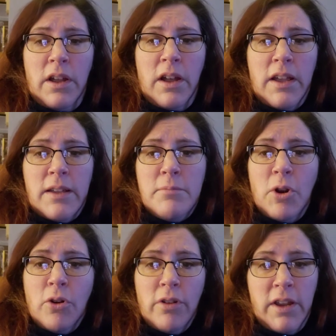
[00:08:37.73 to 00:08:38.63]
I
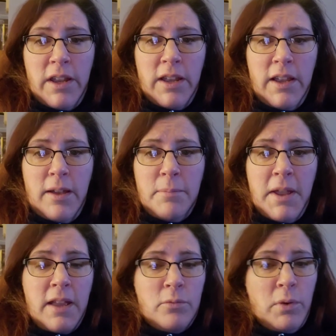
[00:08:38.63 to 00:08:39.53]
am hurrying up
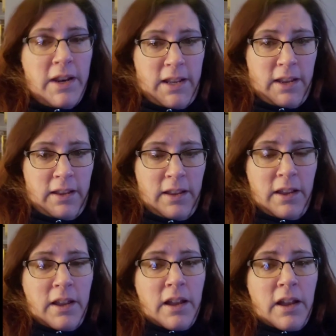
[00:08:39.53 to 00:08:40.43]
and waiting.
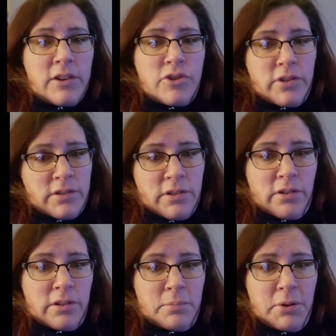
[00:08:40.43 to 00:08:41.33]
I just
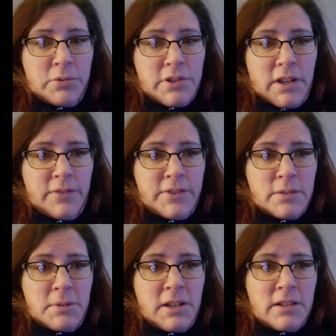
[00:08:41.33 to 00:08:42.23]
called the post
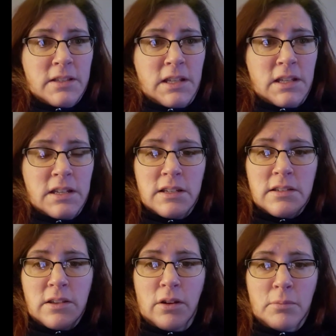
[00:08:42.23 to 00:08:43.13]
office because it
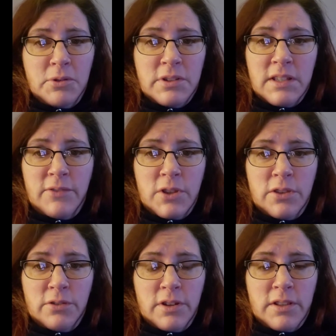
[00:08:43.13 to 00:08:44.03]
is almost
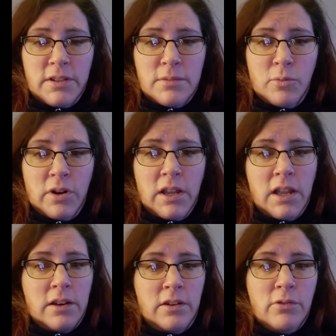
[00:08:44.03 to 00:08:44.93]
7:30 this morning
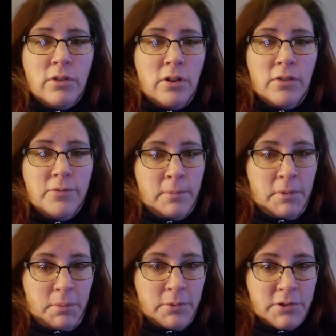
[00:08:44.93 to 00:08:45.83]
and no call
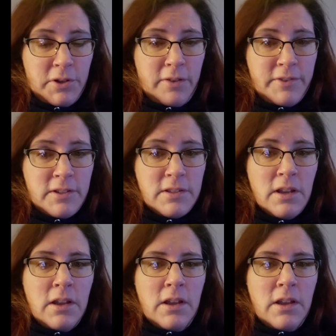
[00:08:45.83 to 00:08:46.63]
from the post office.